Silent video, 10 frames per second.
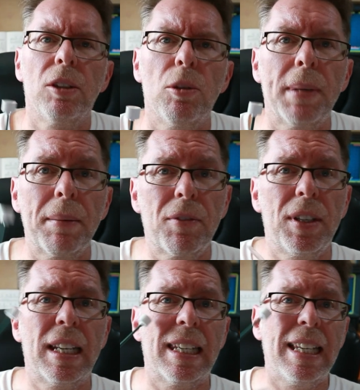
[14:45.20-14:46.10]
you'll be able to
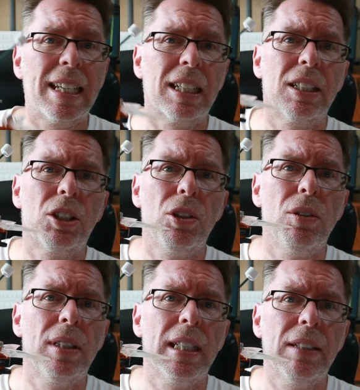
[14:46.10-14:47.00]
find a link
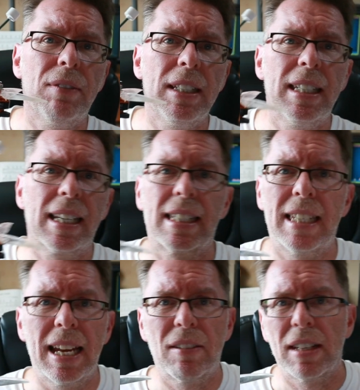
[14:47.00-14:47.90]
to the VTX
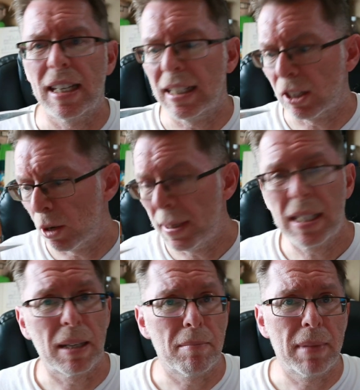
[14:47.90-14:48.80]
down in the
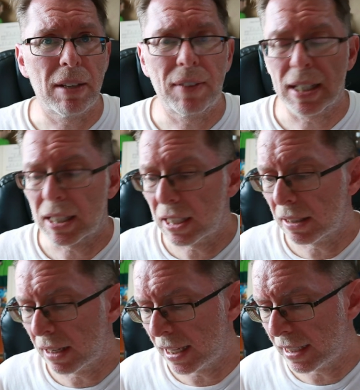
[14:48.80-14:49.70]
comments and many thanks
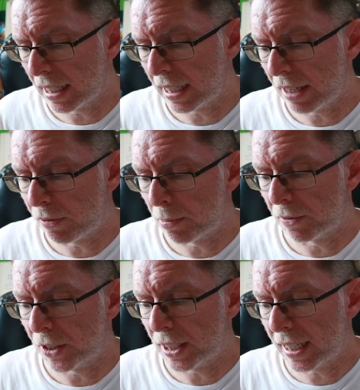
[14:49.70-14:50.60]
to AKK for
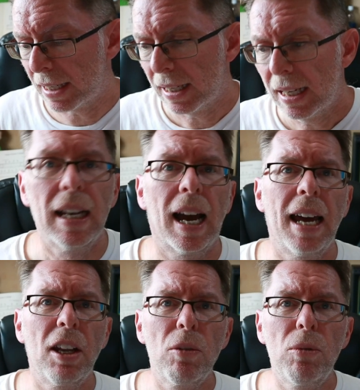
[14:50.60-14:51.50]
providing it.
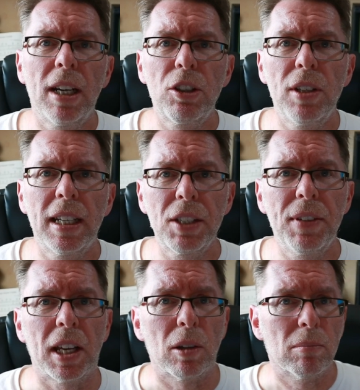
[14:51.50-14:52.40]
And I will catch you in the next
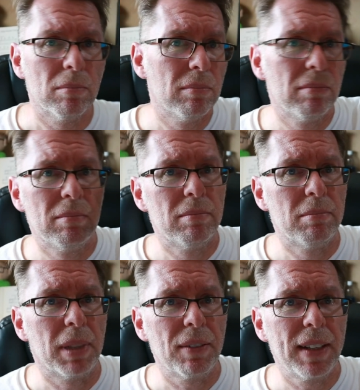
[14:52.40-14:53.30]
video.
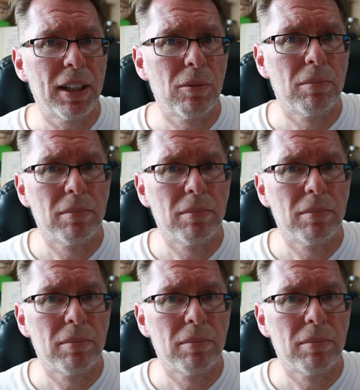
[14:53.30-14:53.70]
Bye for now.